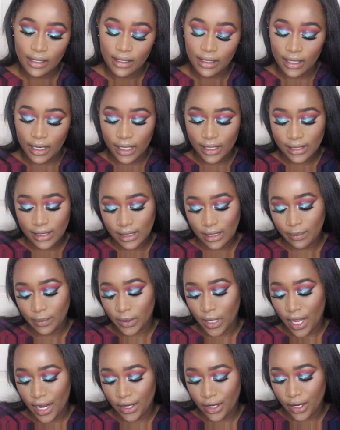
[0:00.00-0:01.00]
NYX lip
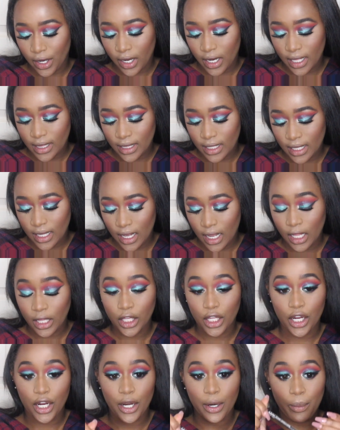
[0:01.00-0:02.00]
liner in the
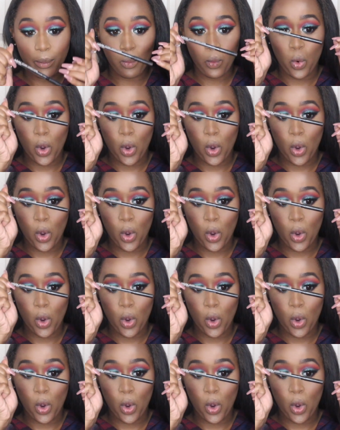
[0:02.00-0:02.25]
color